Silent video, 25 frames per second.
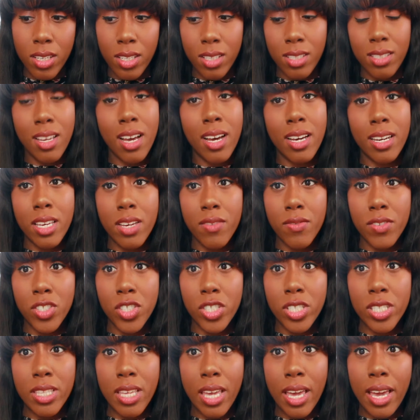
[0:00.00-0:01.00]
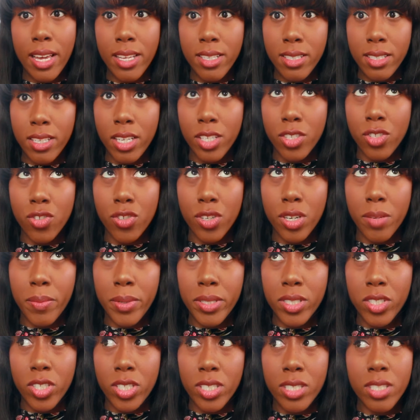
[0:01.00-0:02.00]
not even just the ancestry,
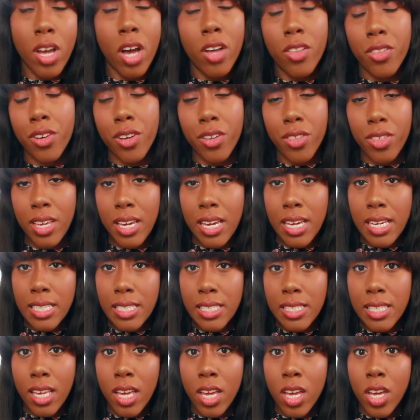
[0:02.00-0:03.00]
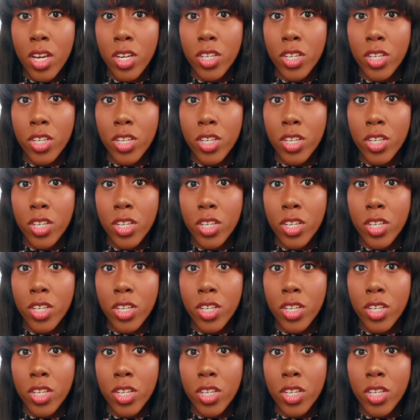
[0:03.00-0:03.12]
but just other things,